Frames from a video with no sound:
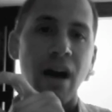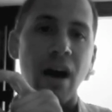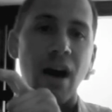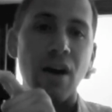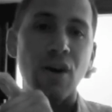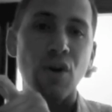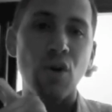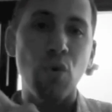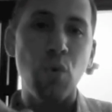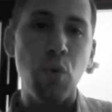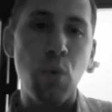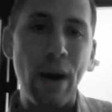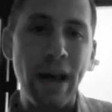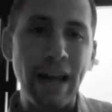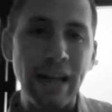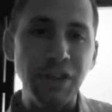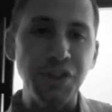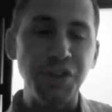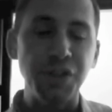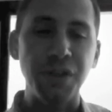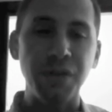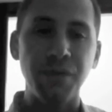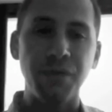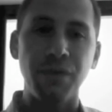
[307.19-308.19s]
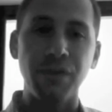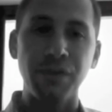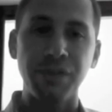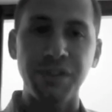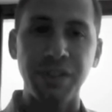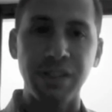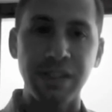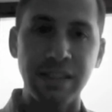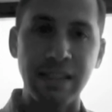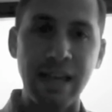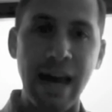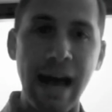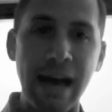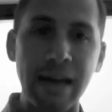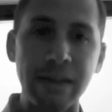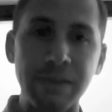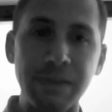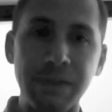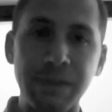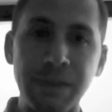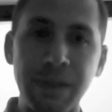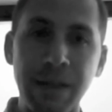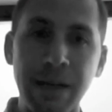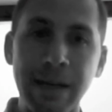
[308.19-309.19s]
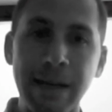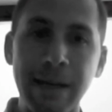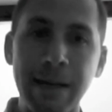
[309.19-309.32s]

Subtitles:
equation for success.